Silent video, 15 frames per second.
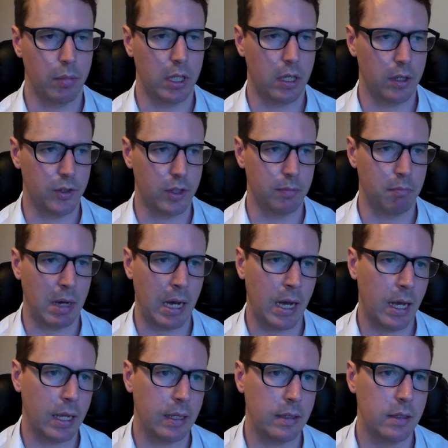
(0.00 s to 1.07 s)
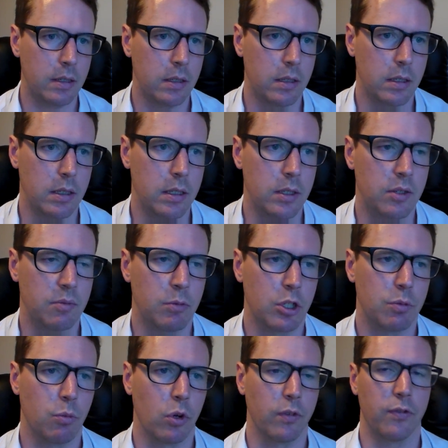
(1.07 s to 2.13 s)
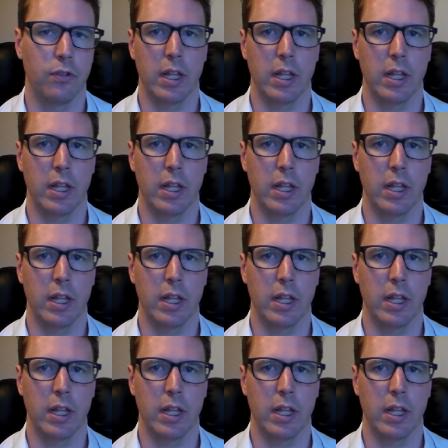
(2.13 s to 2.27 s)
because the mind is much more